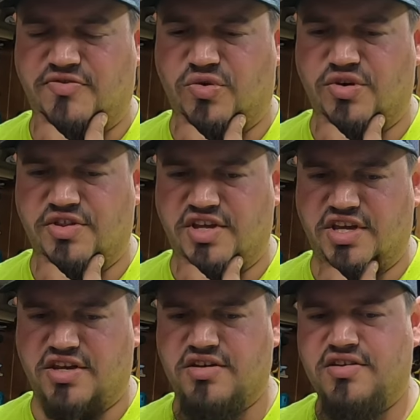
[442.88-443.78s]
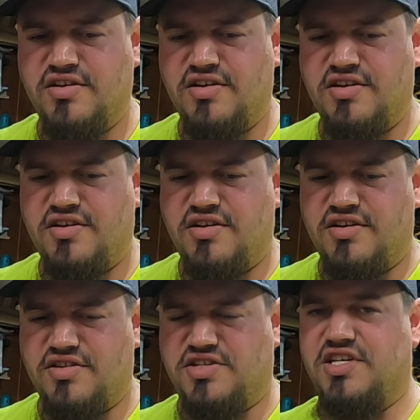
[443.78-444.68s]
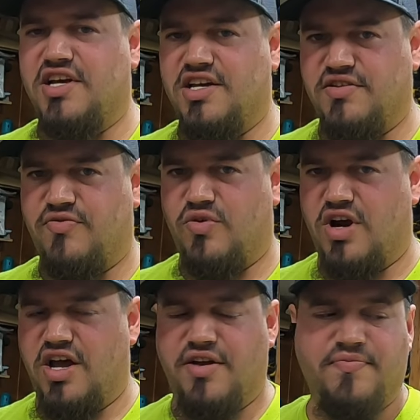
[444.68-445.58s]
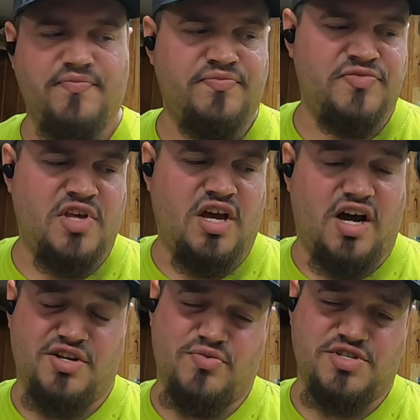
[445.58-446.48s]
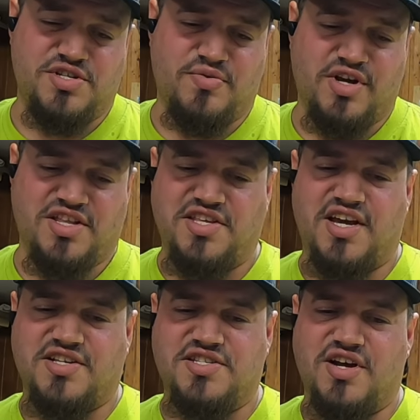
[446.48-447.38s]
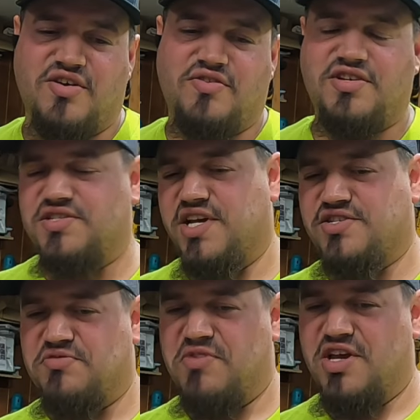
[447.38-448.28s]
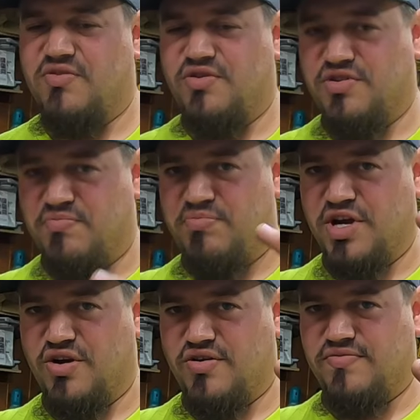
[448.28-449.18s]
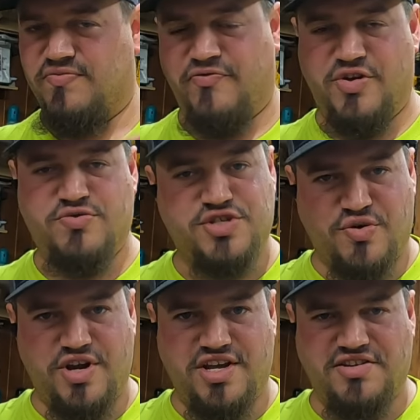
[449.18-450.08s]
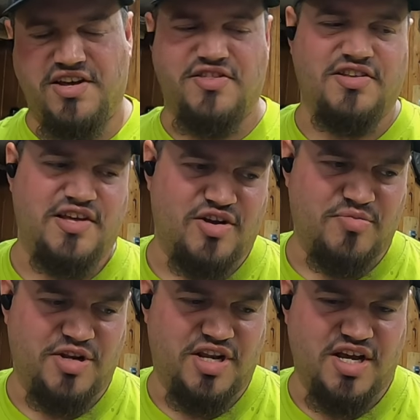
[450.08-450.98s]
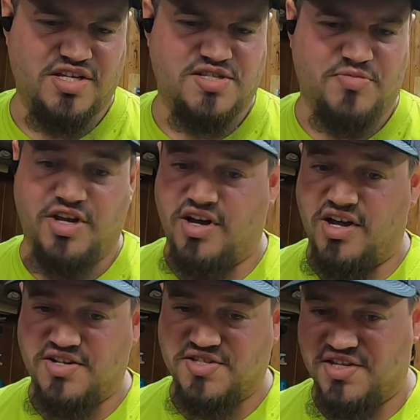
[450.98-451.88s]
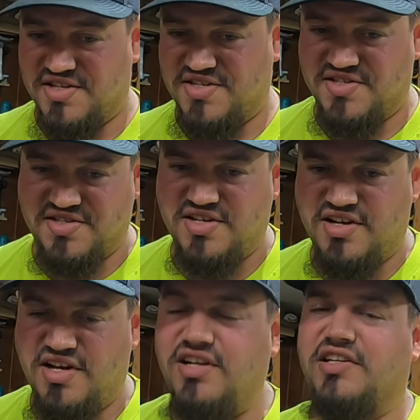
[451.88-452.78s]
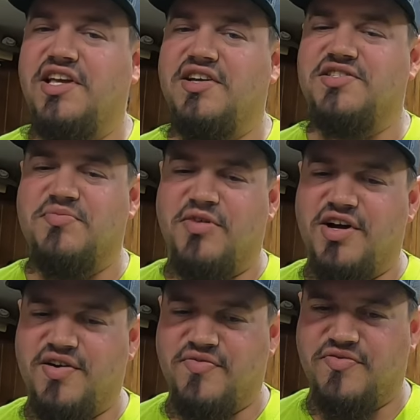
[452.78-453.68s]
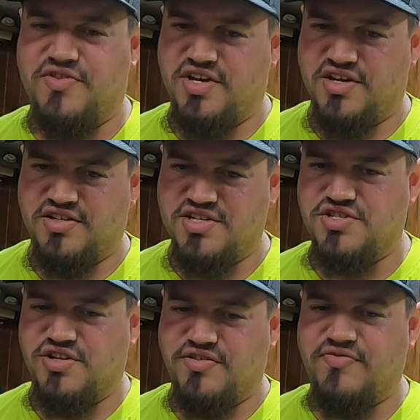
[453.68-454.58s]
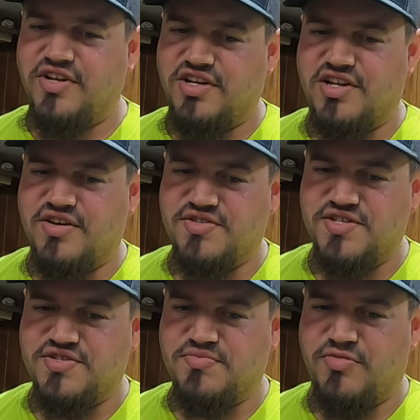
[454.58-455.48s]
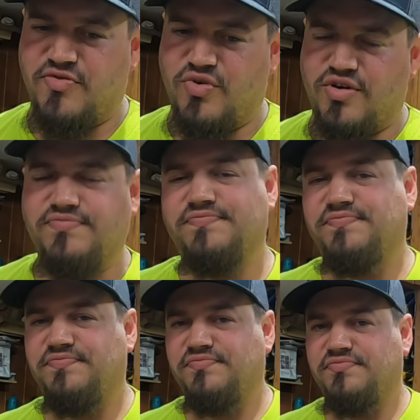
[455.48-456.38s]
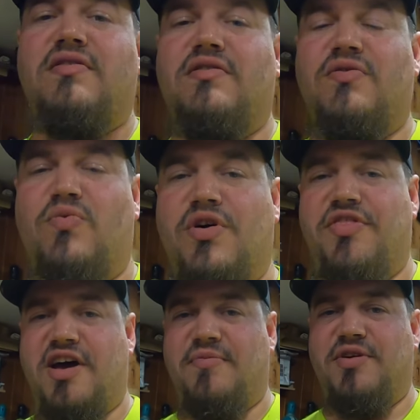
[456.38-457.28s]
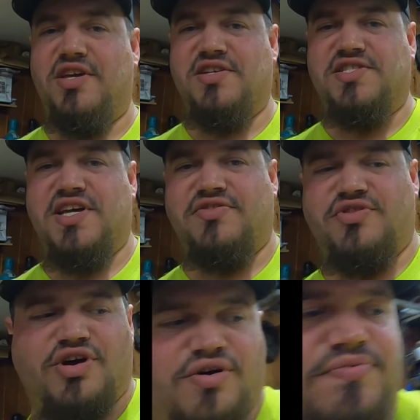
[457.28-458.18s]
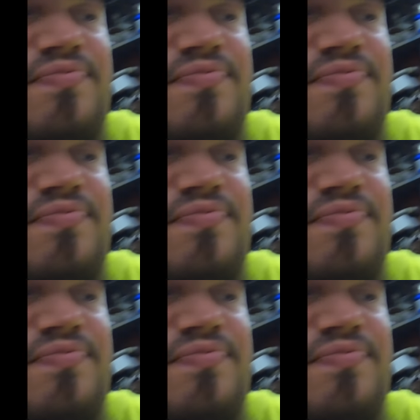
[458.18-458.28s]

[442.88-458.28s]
for the T94i. I do wish I would have got the XL, because they actually make one with a bigger view screen. I think that would have been nice, but honestly, this is leagues above the Digital Infinity I was using before. With that being said, though,